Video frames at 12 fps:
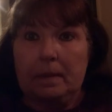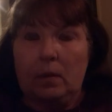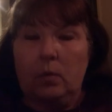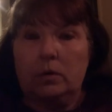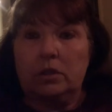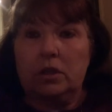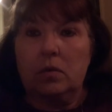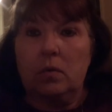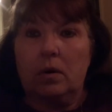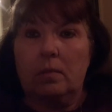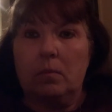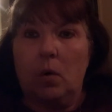Where two
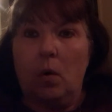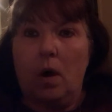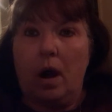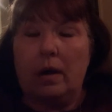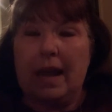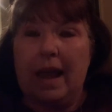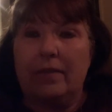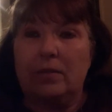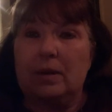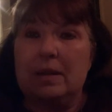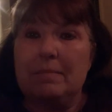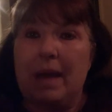or more are
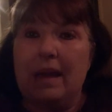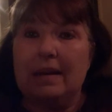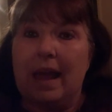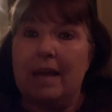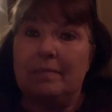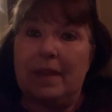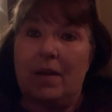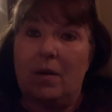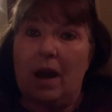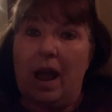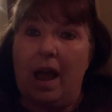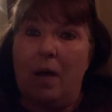gathered in my name,
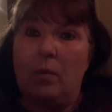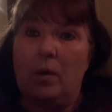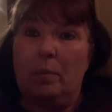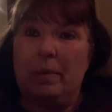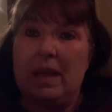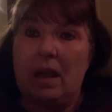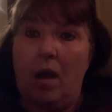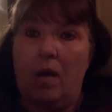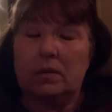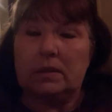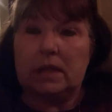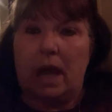there I will be
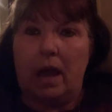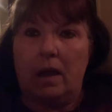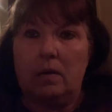also.